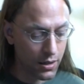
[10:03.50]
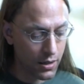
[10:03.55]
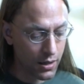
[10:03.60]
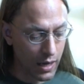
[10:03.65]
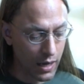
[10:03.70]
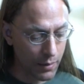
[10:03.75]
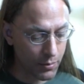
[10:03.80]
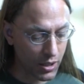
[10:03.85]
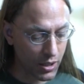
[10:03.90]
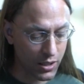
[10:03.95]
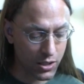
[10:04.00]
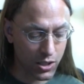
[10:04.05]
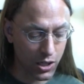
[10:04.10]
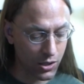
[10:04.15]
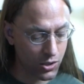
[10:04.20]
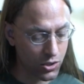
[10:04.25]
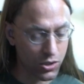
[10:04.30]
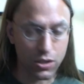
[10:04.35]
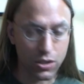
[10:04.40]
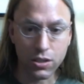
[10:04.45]
I'm going to
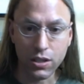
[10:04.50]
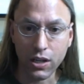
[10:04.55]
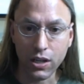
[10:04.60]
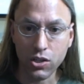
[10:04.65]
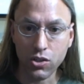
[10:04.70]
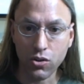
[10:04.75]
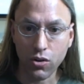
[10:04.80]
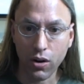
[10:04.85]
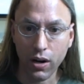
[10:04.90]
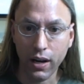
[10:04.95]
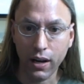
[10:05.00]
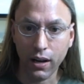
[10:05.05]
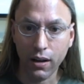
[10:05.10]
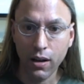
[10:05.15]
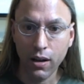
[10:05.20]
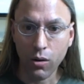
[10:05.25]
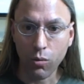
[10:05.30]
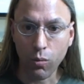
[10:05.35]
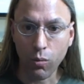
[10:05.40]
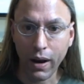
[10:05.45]
touch the 6th string
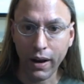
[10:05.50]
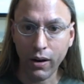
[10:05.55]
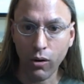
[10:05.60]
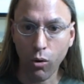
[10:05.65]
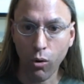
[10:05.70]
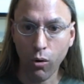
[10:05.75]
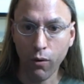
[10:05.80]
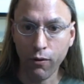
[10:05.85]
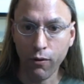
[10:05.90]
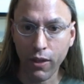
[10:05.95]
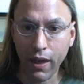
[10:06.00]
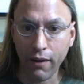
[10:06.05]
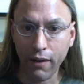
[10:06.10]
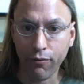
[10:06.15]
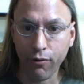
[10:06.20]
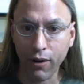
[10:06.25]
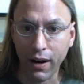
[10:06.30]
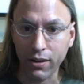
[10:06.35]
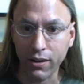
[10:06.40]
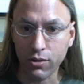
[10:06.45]
right over that
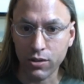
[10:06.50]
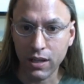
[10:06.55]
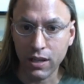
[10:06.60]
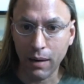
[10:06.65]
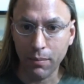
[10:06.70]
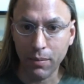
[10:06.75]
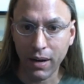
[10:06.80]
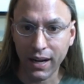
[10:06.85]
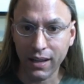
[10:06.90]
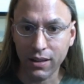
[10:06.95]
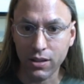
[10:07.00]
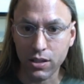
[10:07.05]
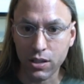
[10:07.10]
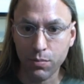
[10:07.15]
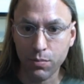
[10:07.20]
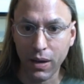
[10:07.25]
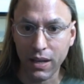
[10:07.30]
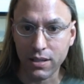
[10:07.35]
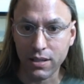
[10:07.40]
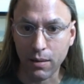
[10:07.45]
fret. You'll see I'm not in the
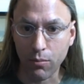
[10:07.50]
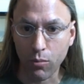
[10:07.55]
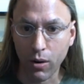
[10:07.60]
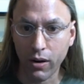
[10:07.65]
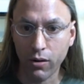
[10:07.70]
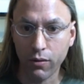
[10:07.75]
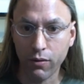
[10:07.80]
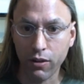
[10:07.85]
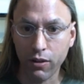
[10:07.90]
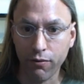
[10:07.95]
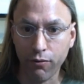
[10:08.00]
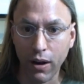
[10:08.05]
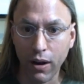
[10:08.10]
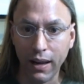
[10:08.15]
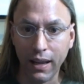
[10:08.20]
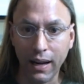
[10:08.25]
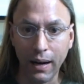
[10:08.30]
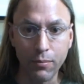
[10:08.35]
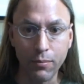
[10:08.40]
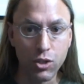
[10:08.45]
space. I'm right over the fret,
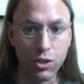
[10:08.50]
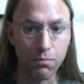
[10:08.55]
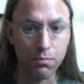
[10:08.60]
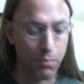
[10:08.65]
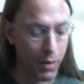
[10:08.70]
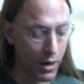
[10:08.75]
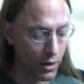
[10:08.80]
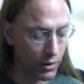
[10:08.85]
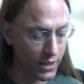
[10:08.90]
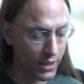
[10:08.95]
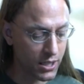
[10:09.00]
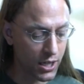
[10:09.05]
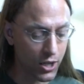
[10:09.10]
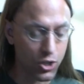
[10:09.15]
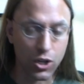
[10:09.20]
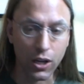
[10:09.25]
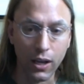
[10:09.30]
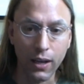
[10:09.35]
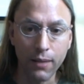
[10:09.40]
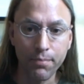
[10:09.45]
and I'm just barely
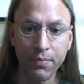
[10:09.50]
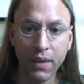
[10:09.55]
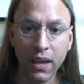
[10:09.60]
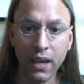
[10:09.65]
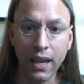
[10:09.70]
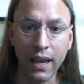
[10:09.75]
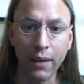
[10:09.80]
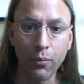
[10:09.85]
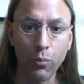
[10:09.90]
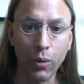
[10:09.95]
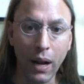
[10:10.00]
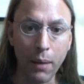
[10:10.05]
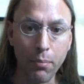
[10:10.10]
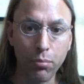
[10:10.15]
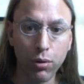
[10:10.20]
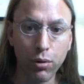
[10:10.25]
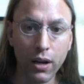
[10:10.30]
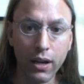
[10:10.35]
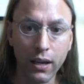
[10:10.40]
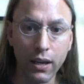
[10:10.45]
touching it. And when I
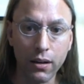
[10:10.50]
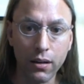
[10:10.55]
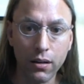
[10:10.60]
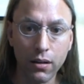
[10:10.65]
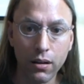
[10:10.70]
pluck it,